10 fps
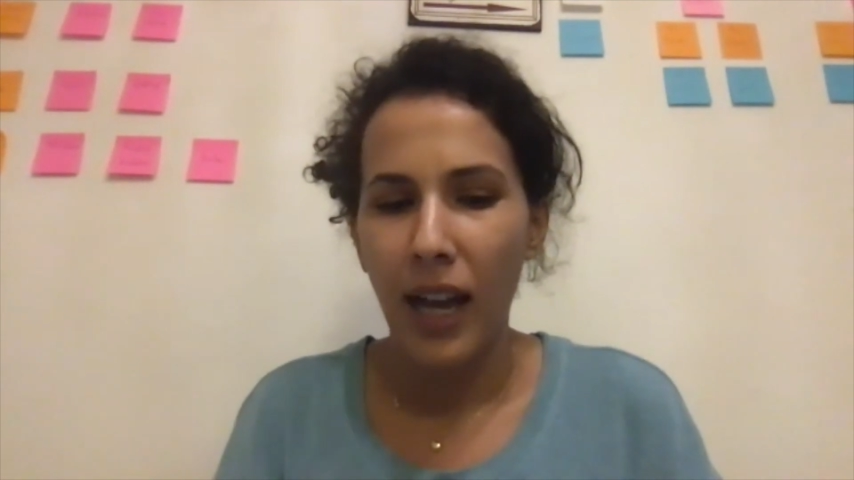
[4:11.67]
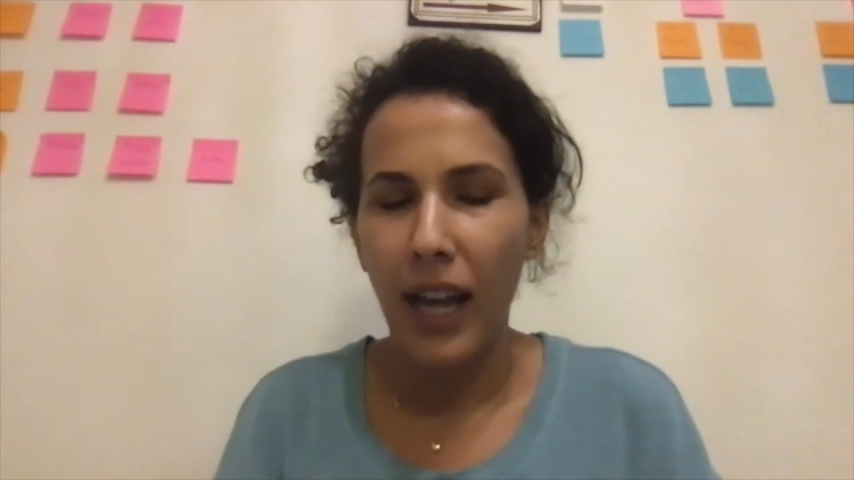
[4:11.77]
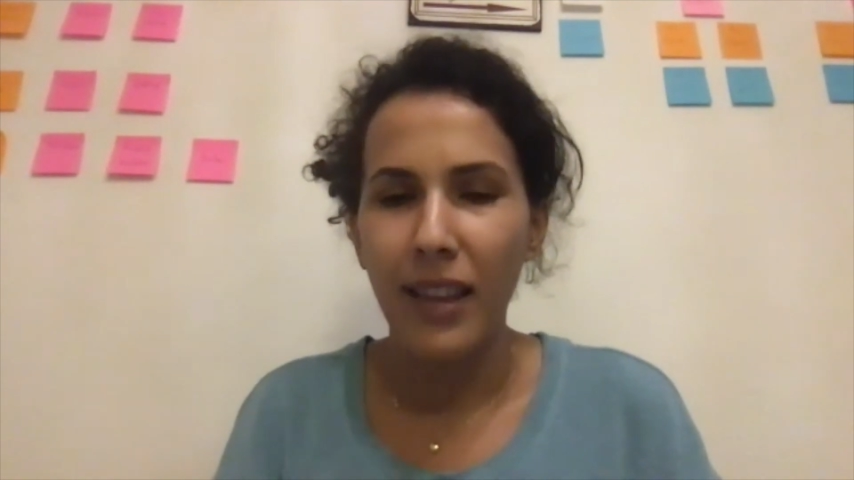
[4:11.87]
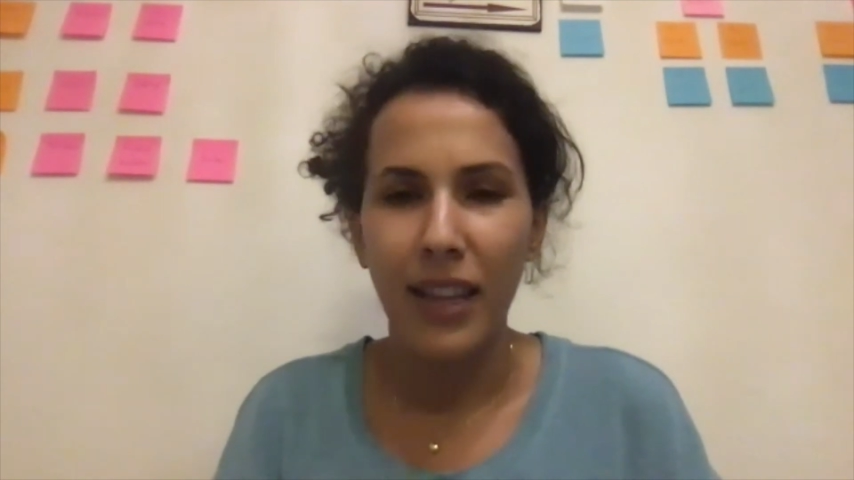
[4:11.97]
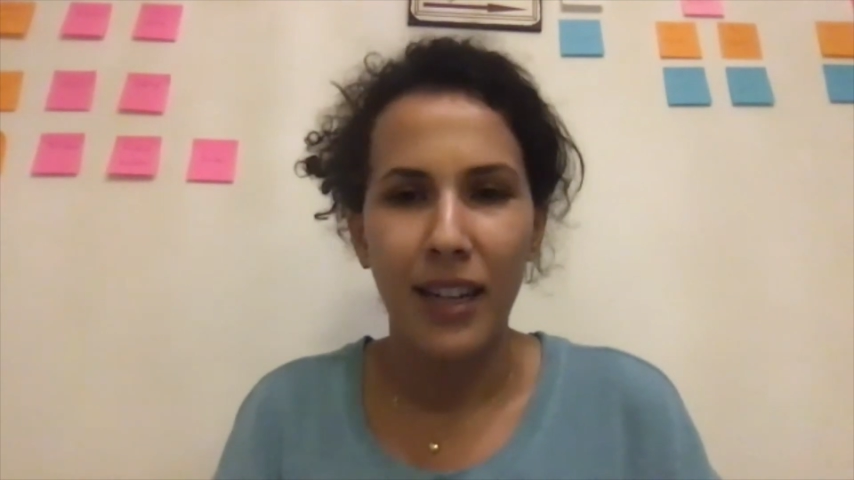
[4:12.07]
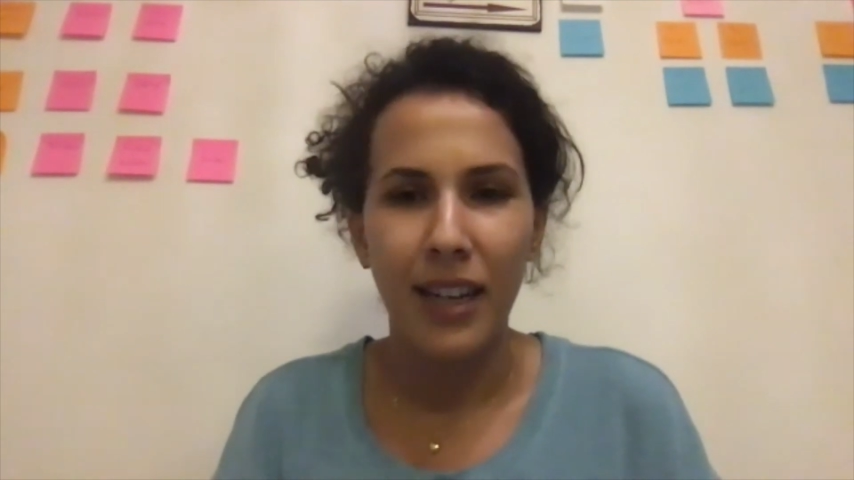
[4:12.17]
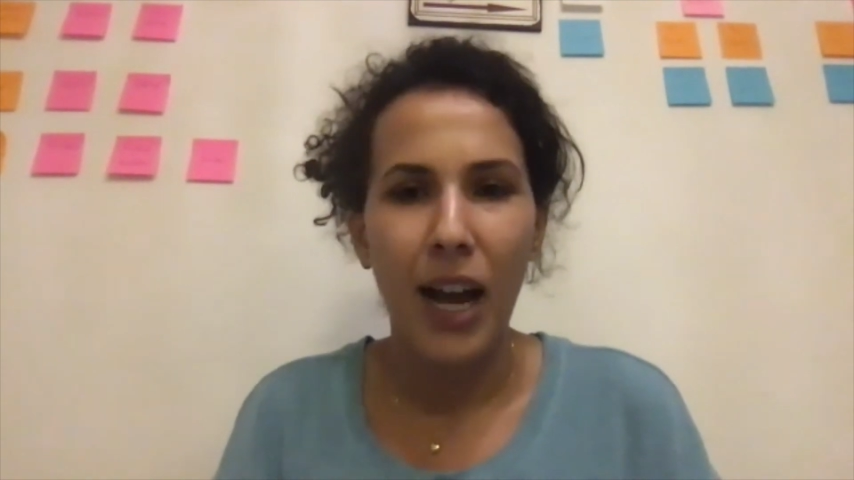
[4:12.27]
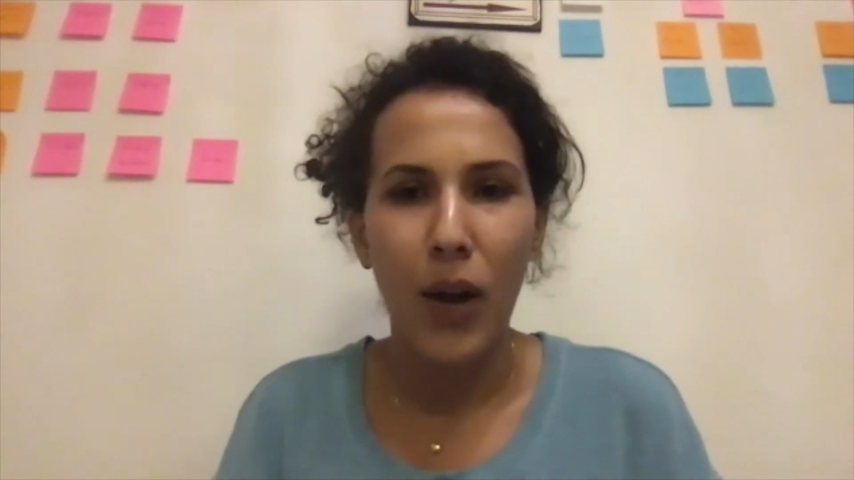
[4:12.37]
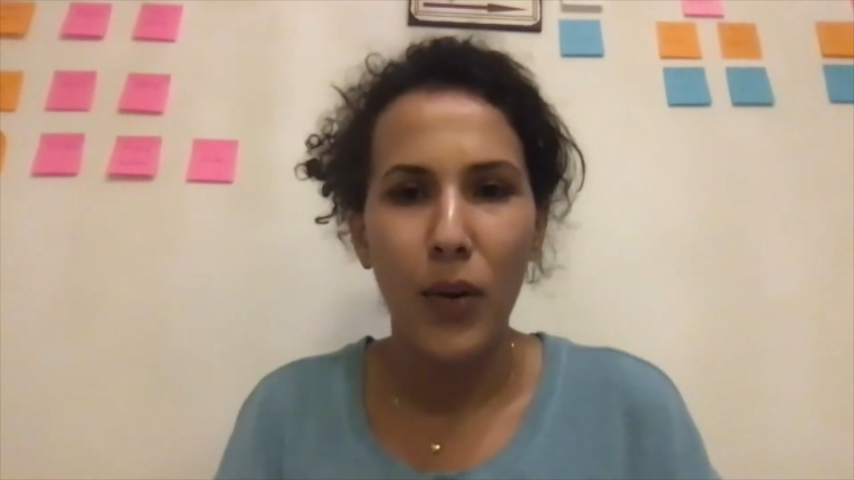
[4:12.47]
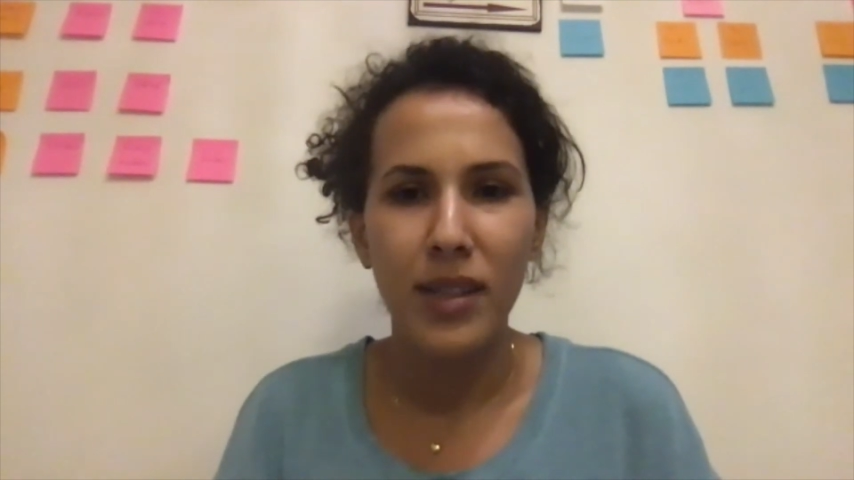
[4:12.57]
And then
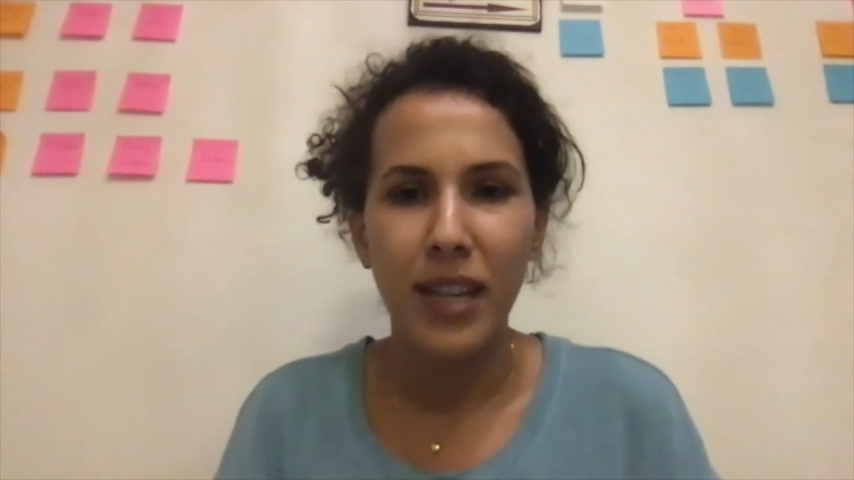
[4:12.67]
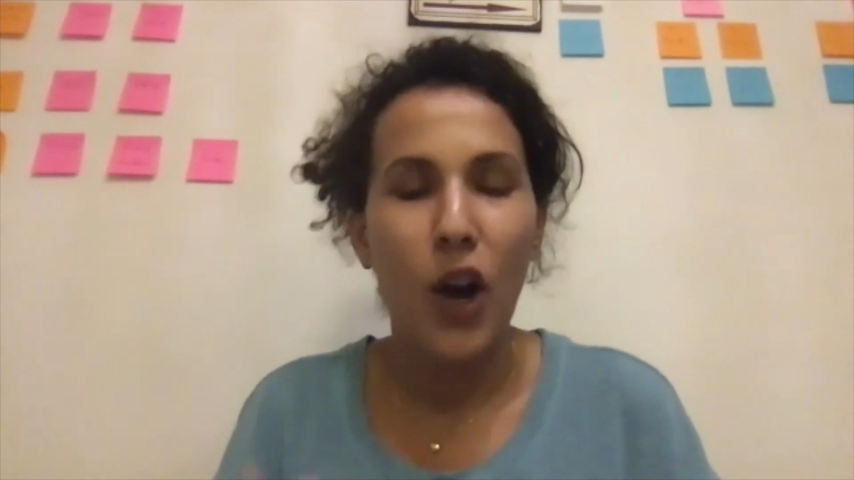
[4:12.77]
now it's